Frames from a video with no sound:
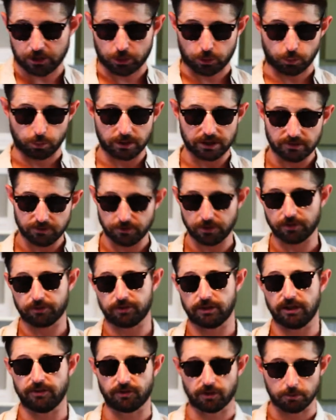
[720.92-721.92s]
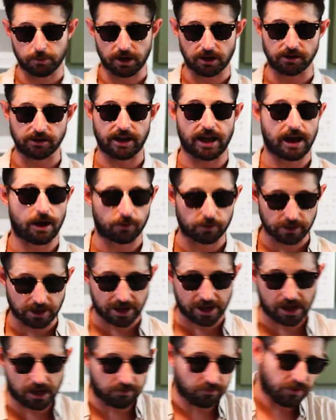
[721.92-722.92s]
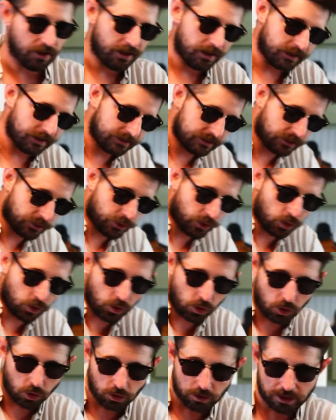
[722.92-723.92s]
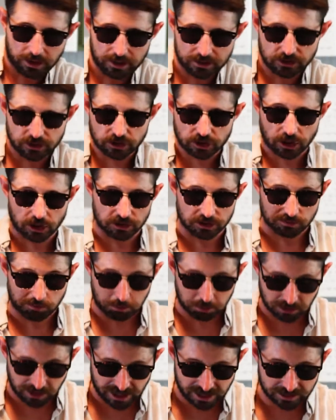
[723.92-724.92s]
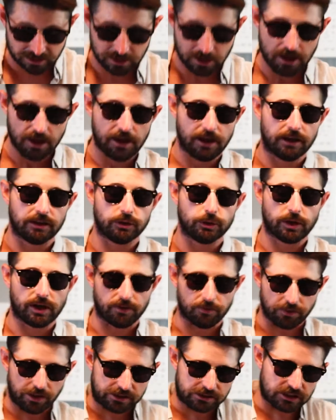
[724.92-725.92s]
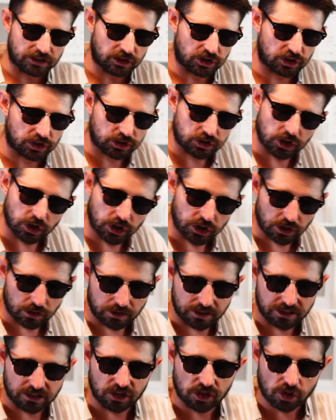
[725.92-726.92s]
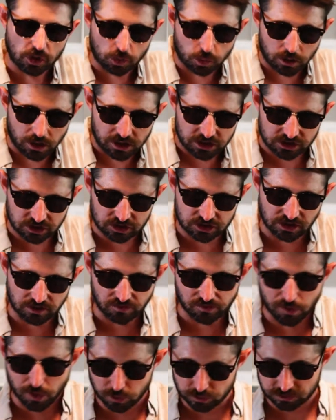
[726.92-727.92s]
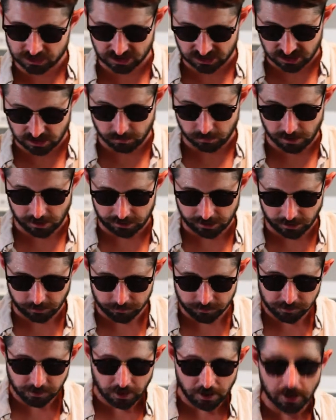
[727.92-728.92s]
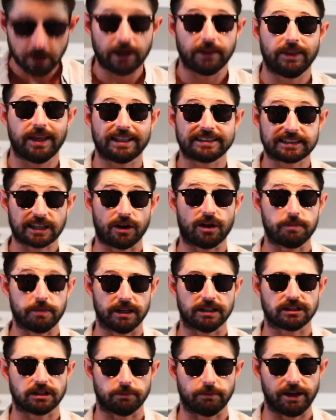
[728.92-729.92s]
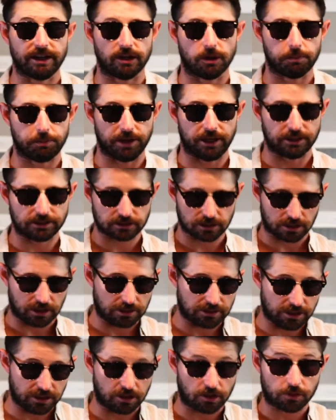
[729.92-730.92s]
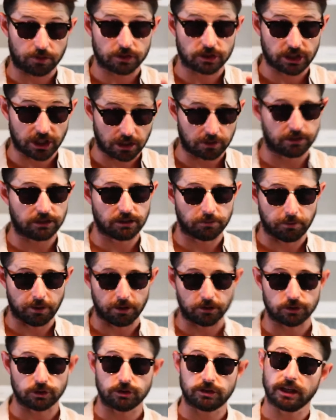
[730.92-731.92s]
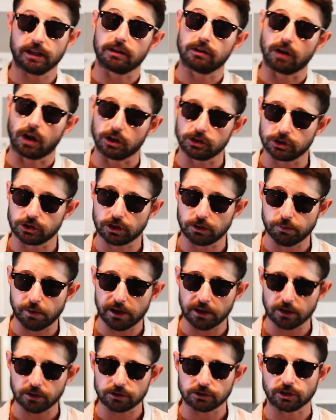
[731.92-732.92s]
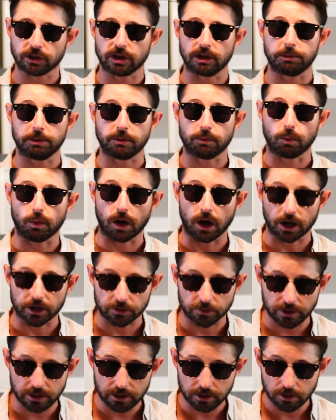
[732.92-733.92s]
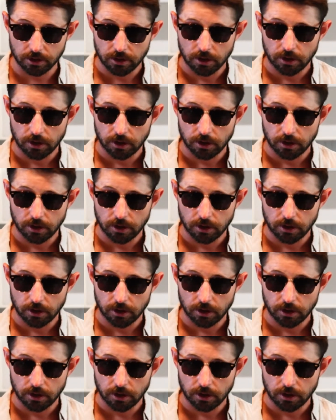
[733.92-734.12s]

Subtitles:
350 for about an hour and a half until the whole edge turns black, and you have like this sugary crust of roasted tomato. And that's how I make tomato paste. I take cherry tomatoes. You take larger tomatoes, they're going to be watery,